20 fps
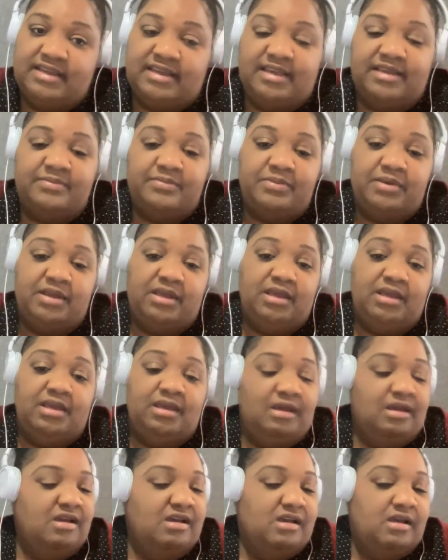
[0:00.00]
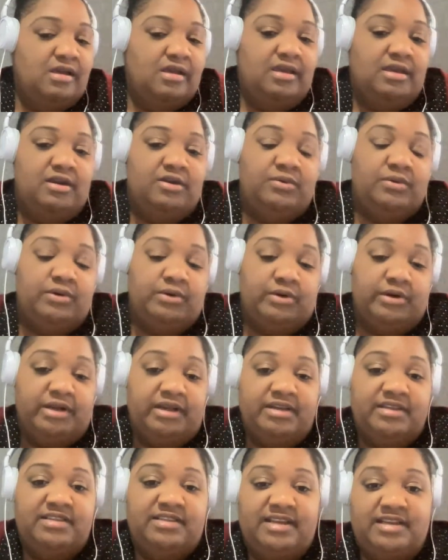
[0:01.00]
It can be, an
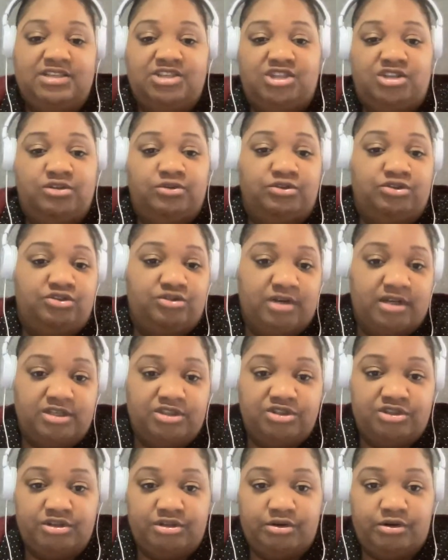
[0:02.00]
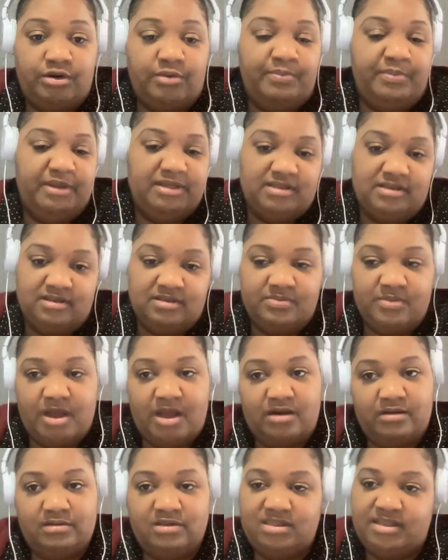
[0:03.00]
organizational structure or business
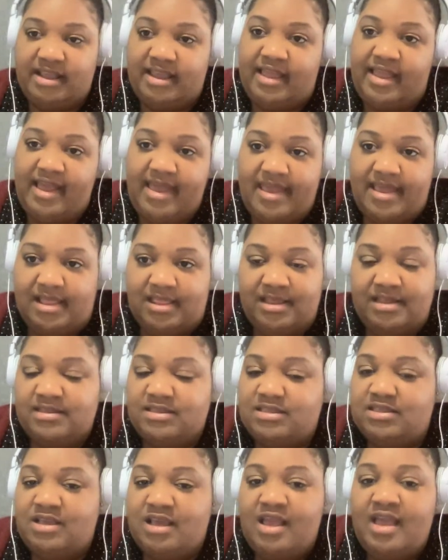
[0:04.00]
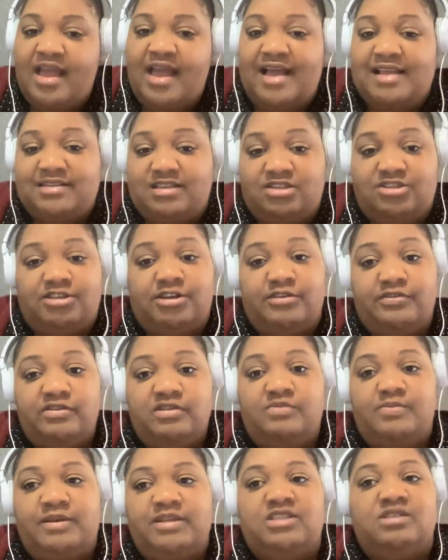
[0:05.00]
model to say, hey, as a
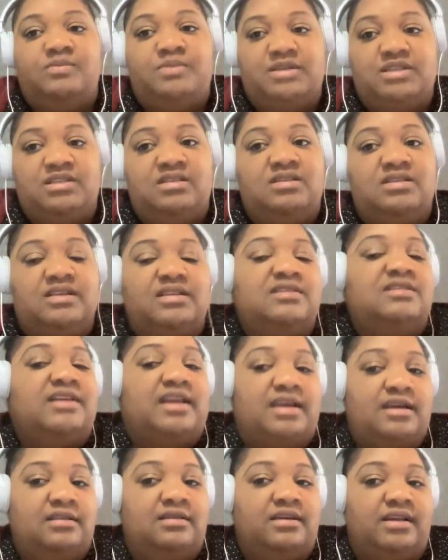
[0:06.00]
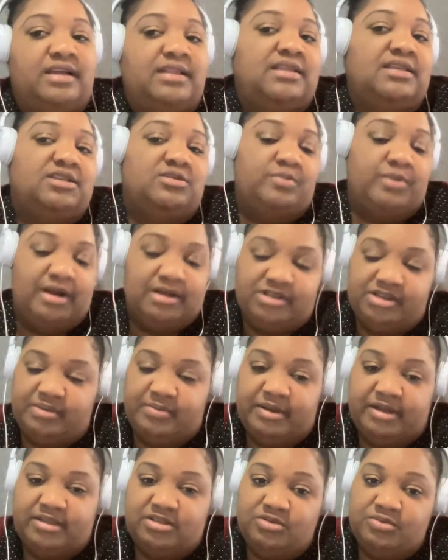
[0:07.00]
service-based business, let's take a look at this project
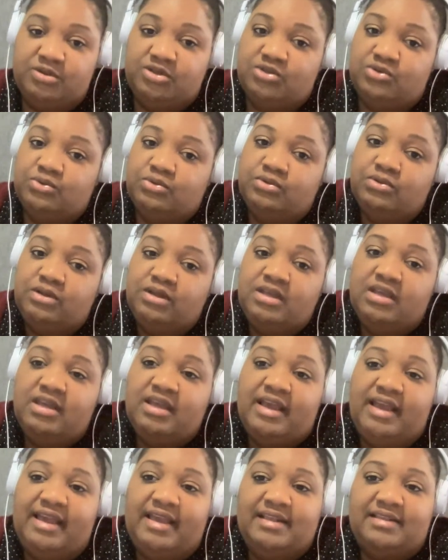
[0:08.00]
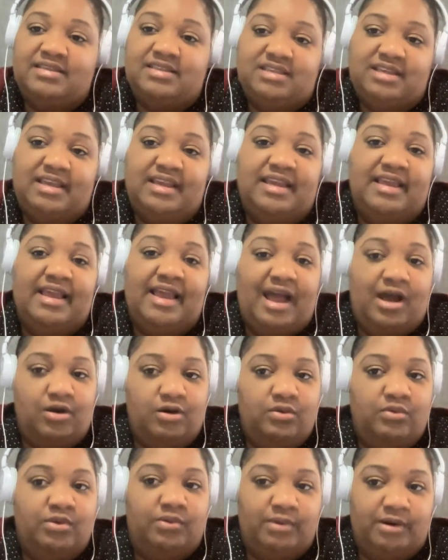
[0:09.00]
management tool and see how
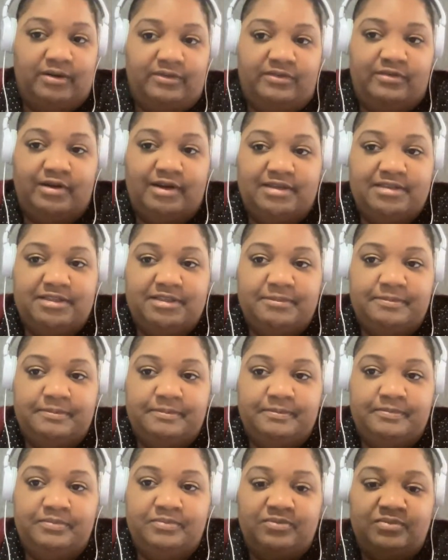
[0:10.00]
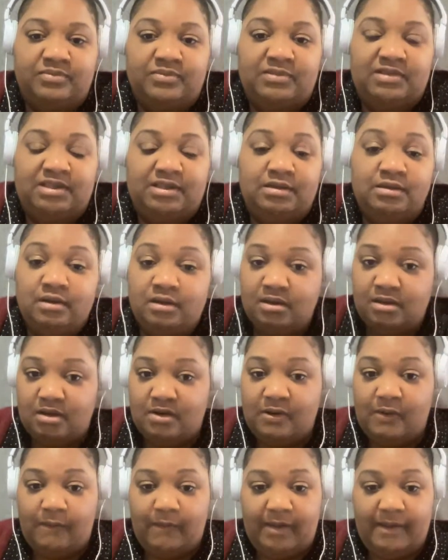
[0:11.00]
it will work for us.
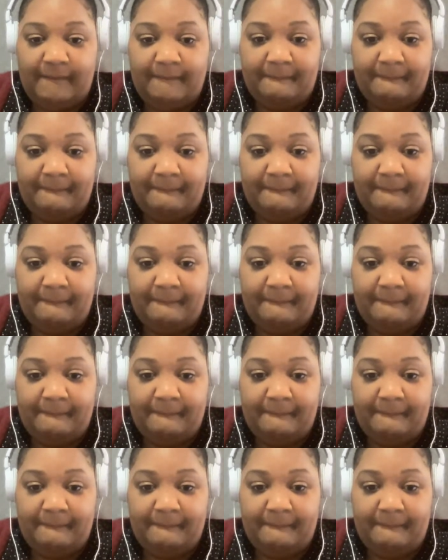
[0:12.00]
Okay.